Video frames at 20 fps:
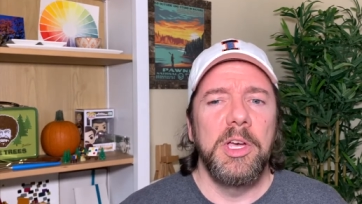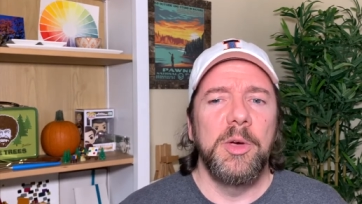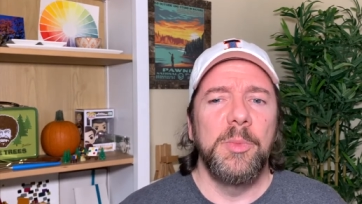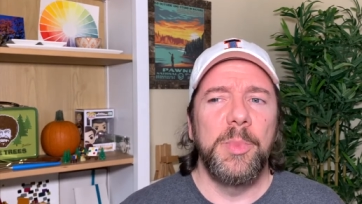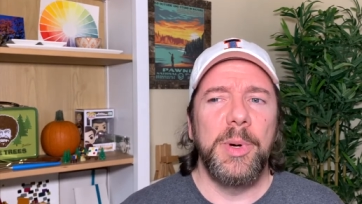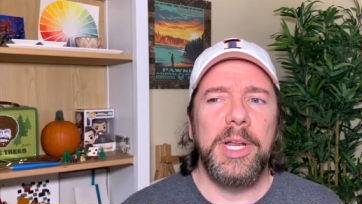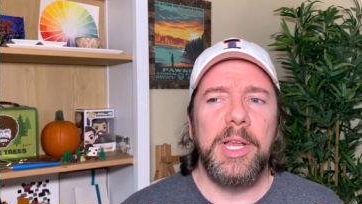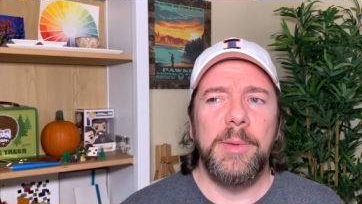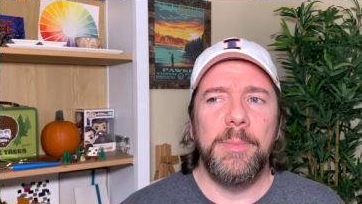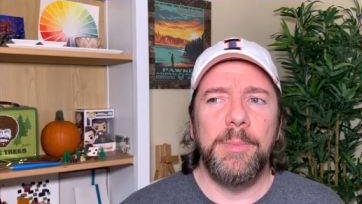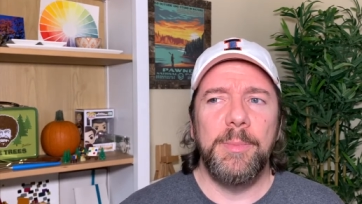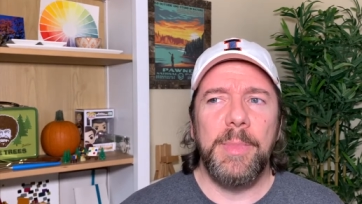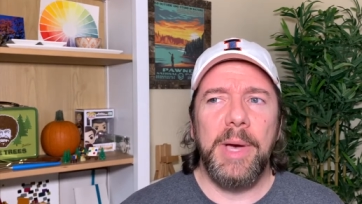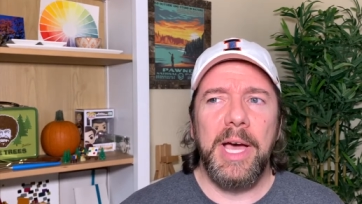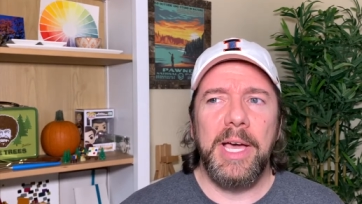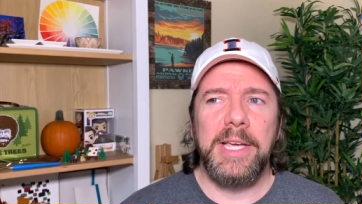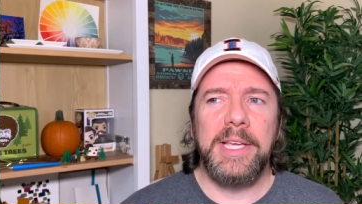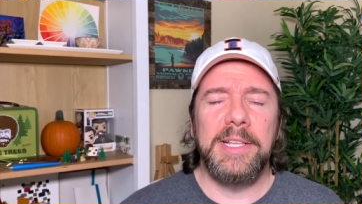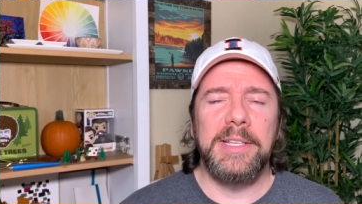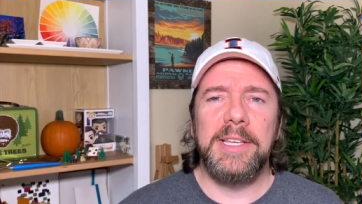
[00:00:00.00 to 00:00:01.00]
but
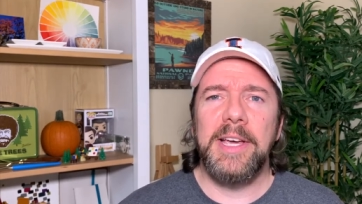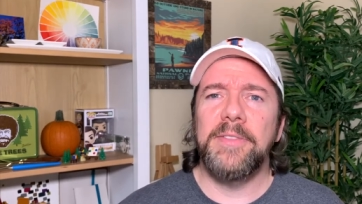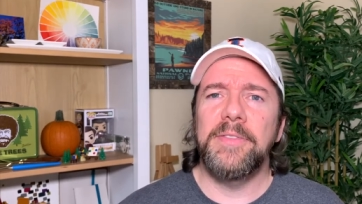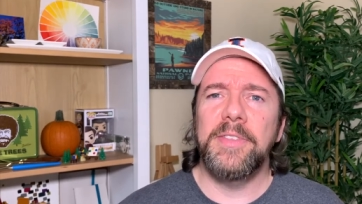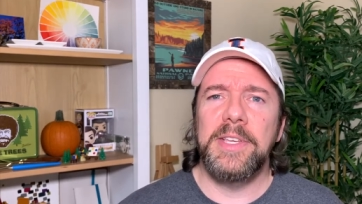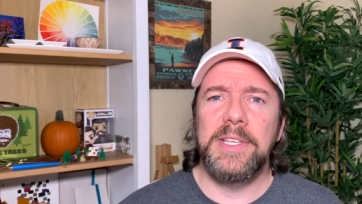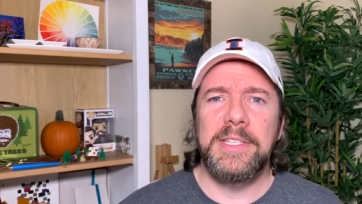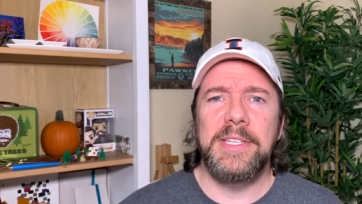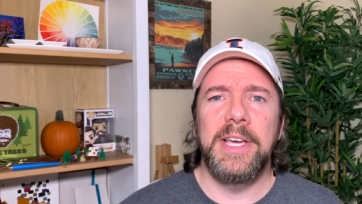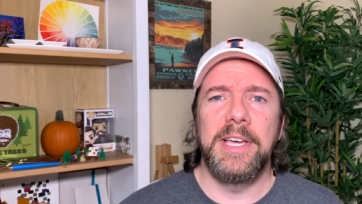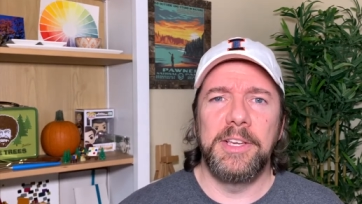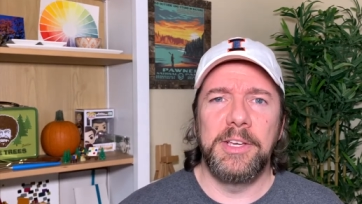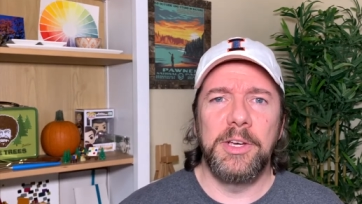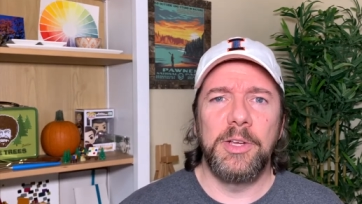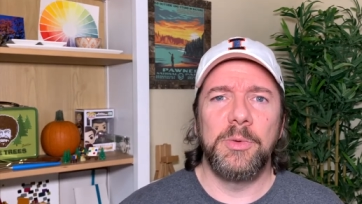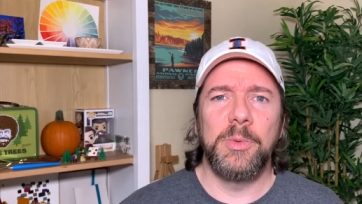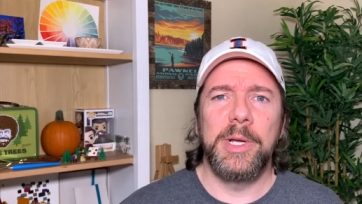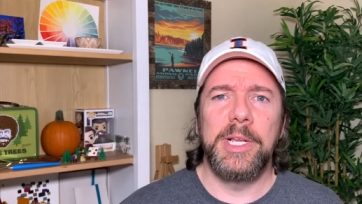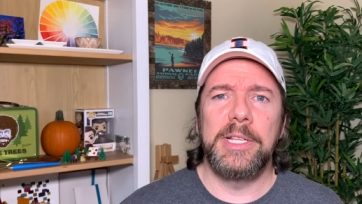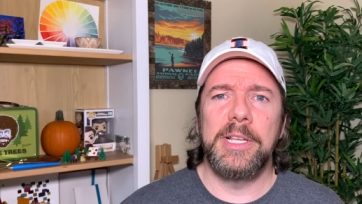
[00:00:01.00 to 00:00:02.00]
I can definitely see on
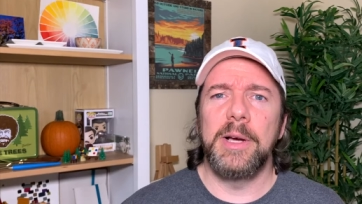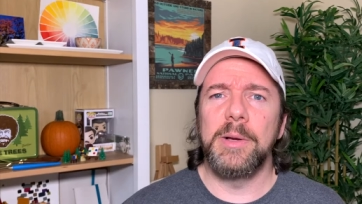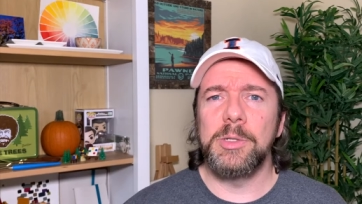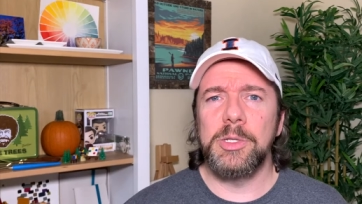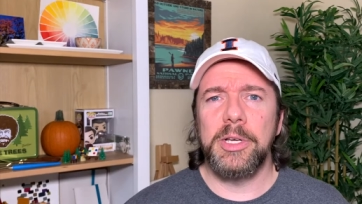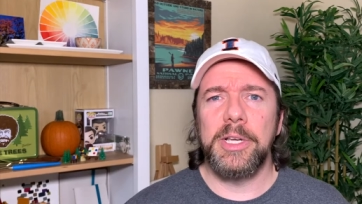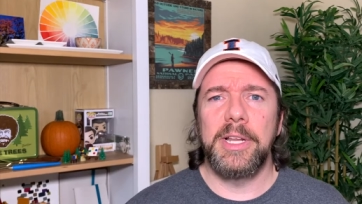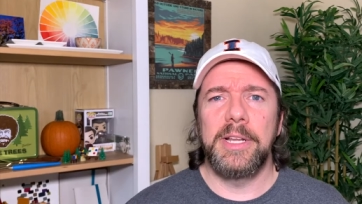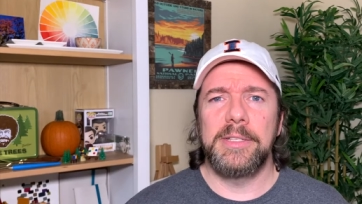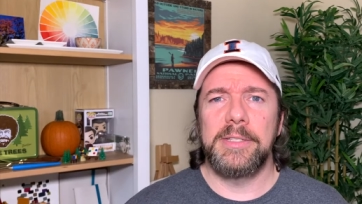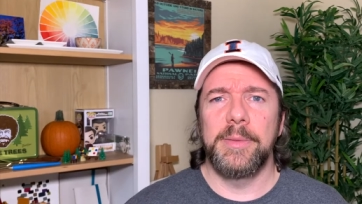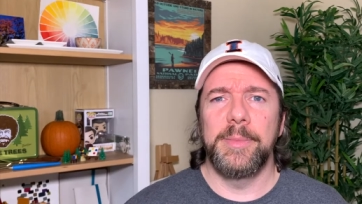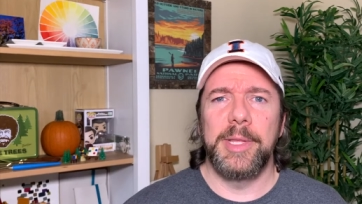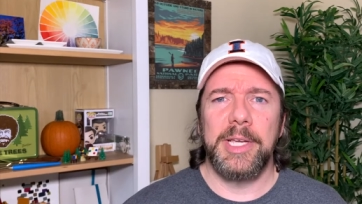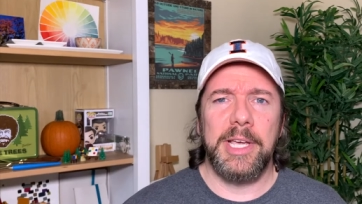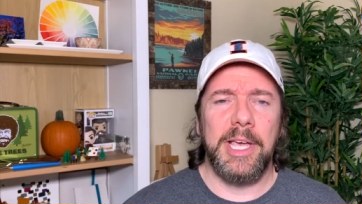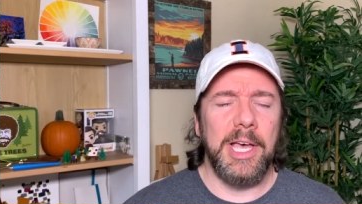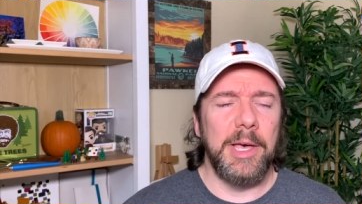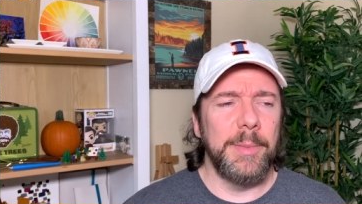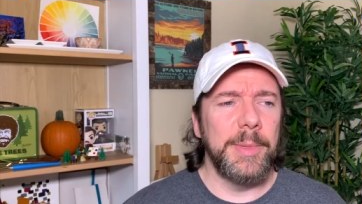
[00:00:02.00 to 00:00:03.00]
Goodreads, I was looking at some of
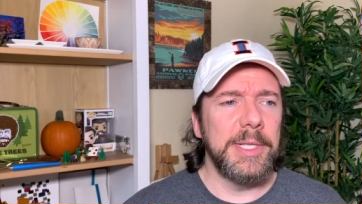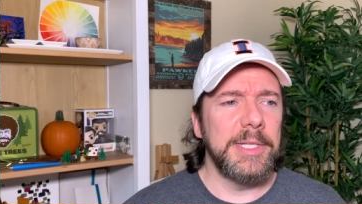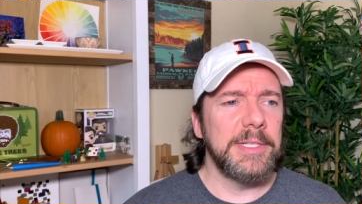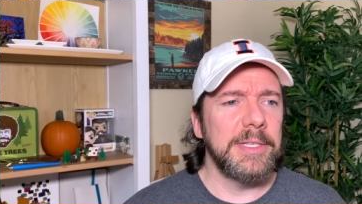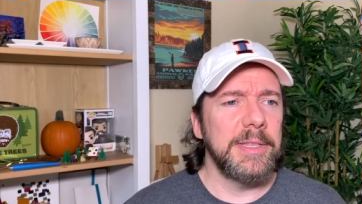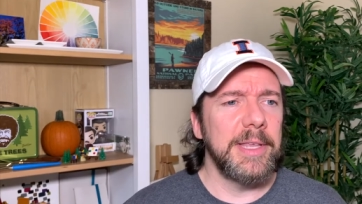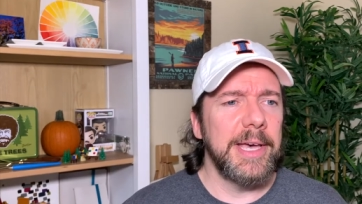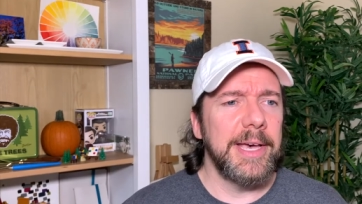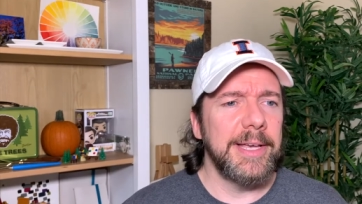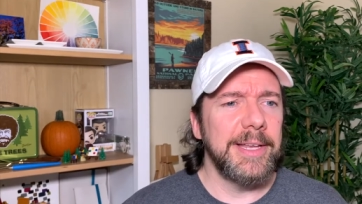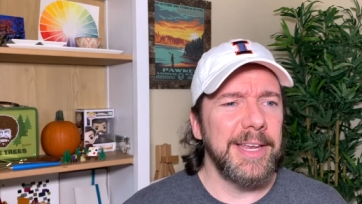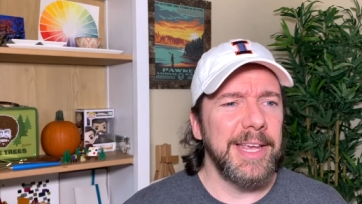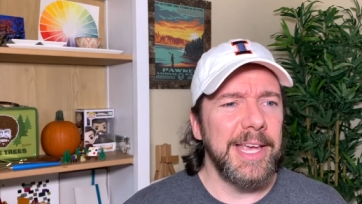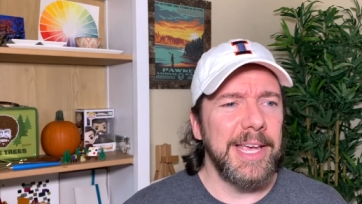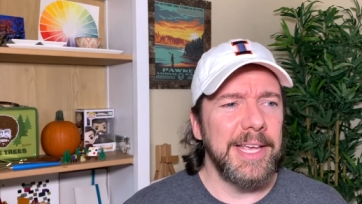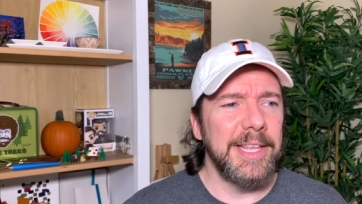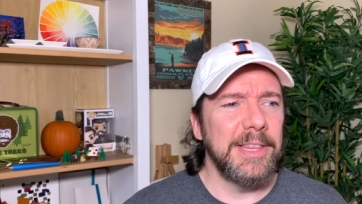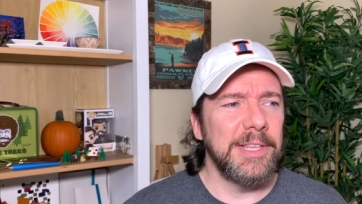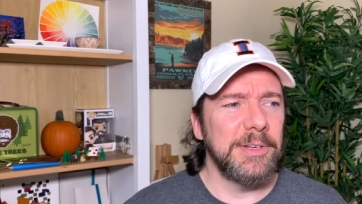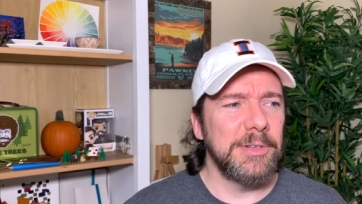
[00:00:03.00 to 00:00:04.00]
the comments in that,
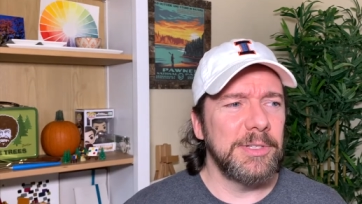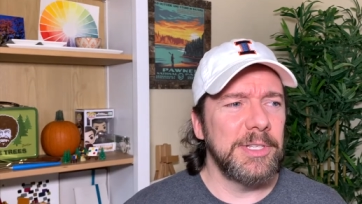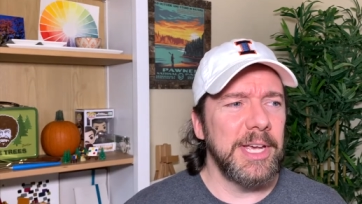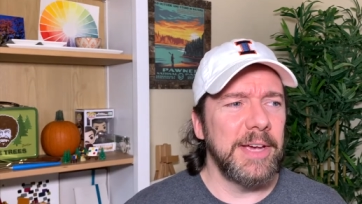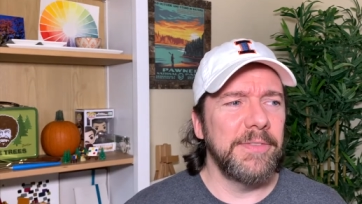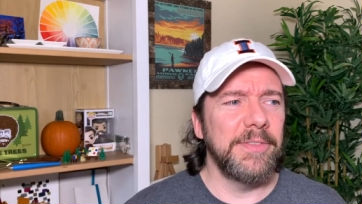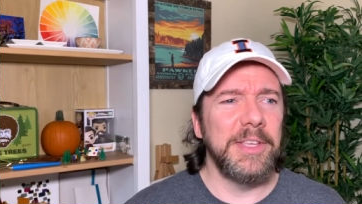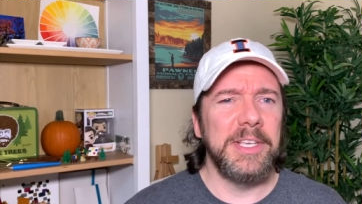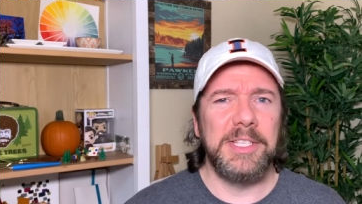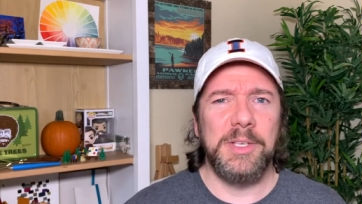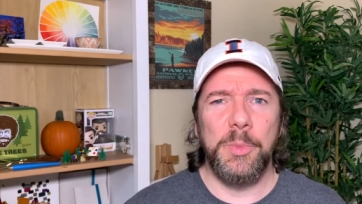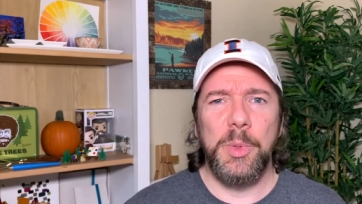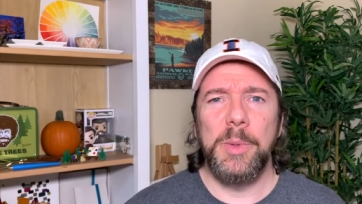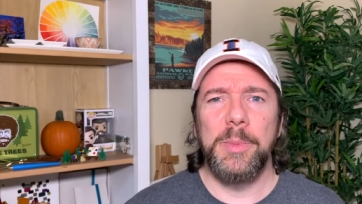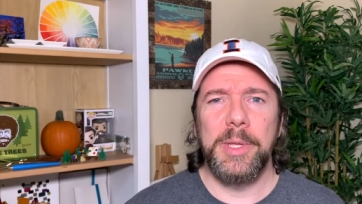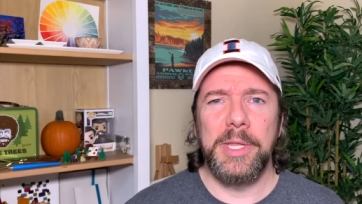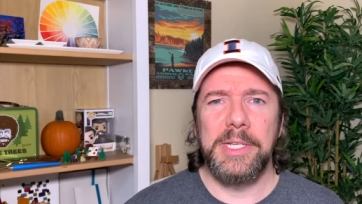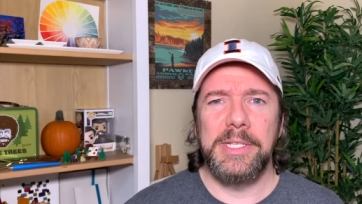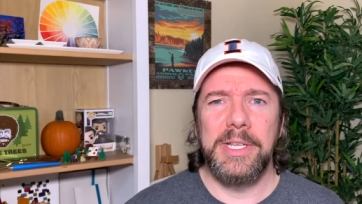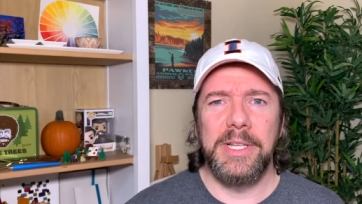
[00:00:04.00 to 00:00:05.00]
and there's definitely some
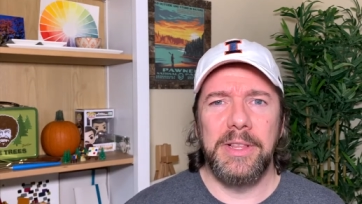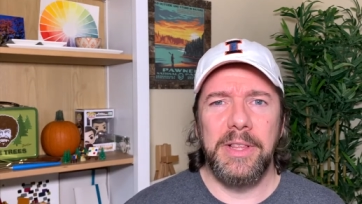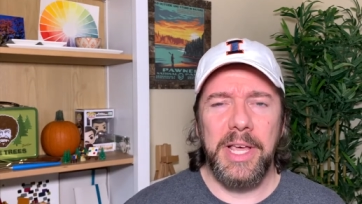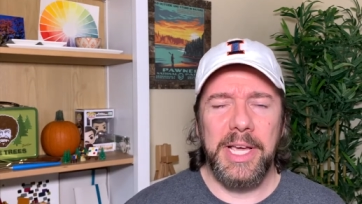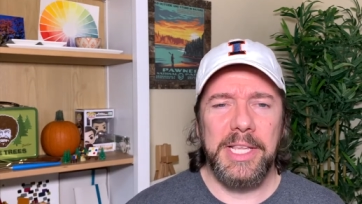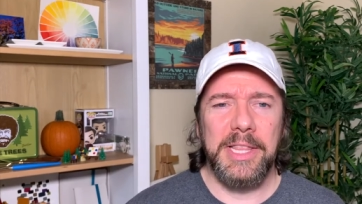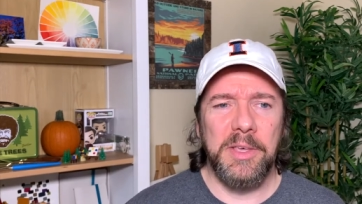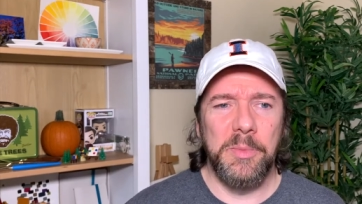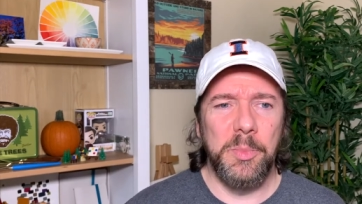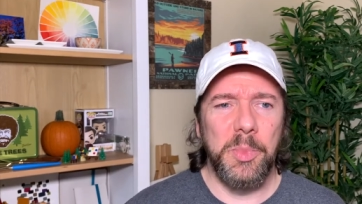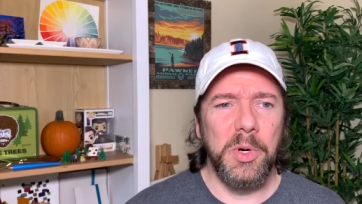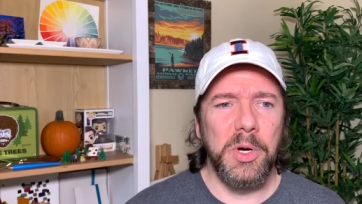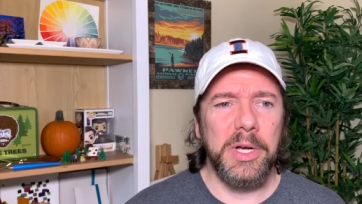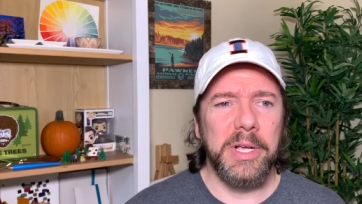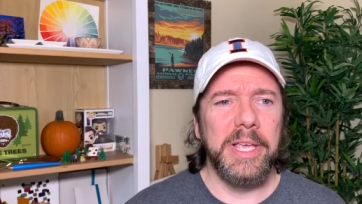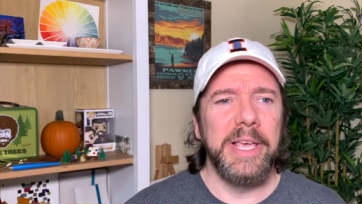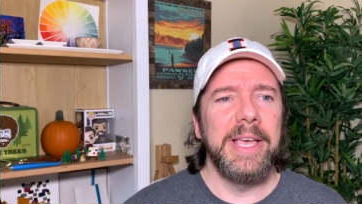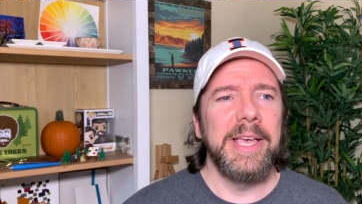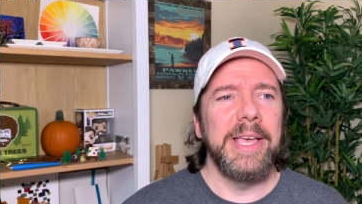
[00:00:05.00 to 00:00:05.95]
people that didn't like the book.